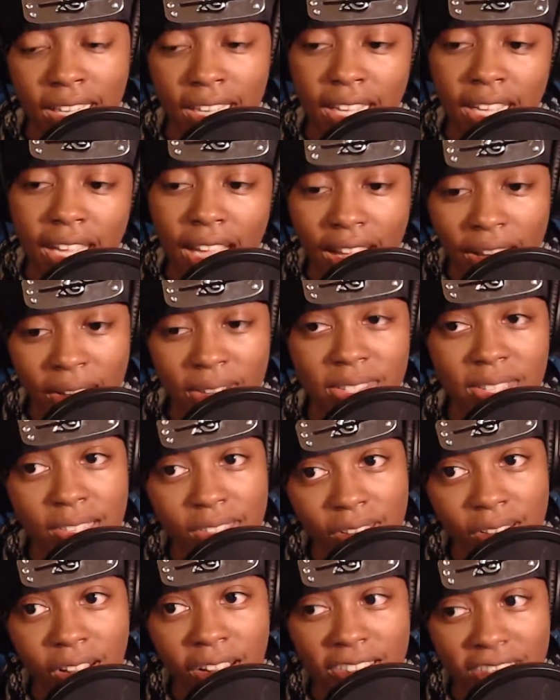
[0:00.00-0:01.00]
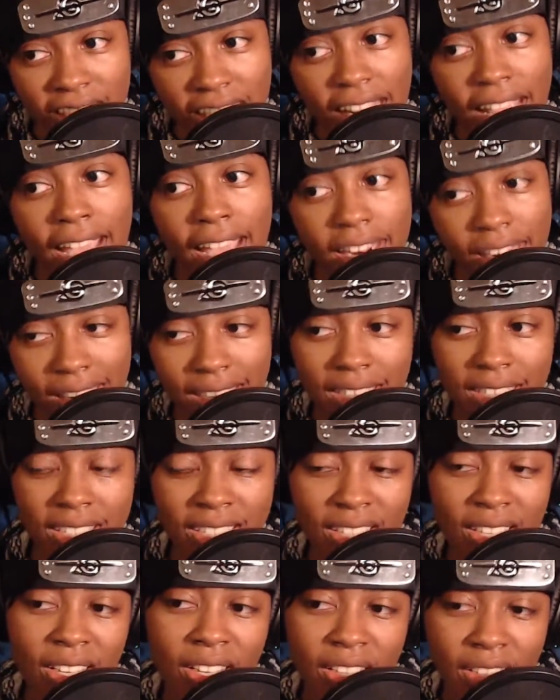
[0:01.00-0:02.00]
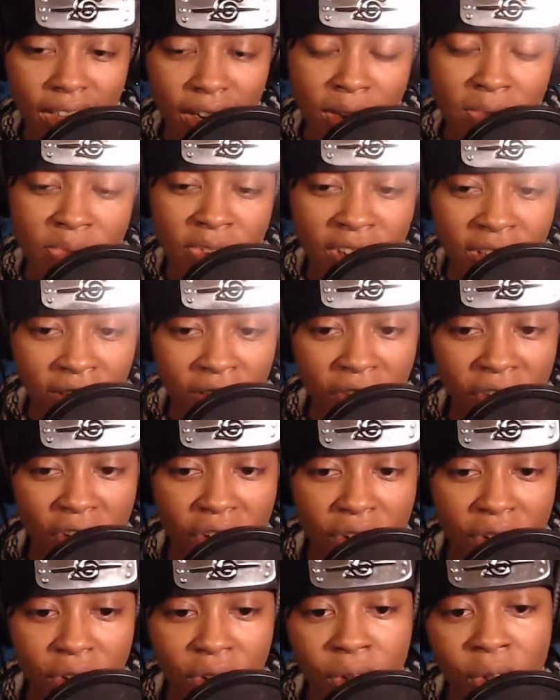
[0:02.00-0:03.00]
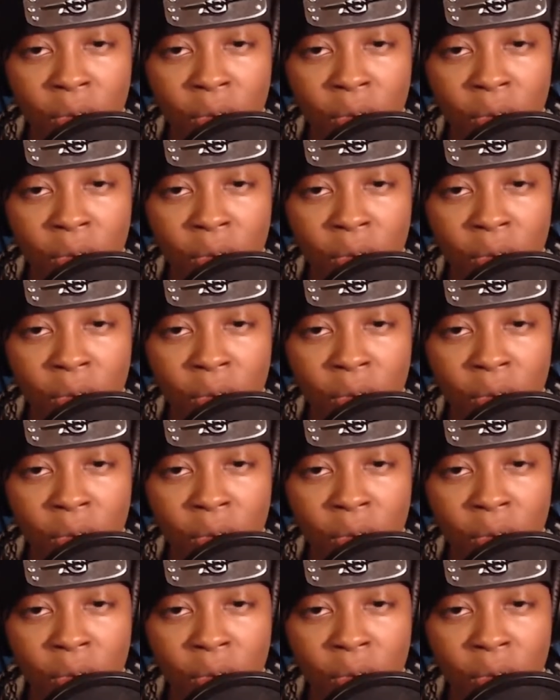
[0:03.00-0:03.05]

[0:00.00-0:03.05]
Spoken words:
I also know all the edits that I put in the video,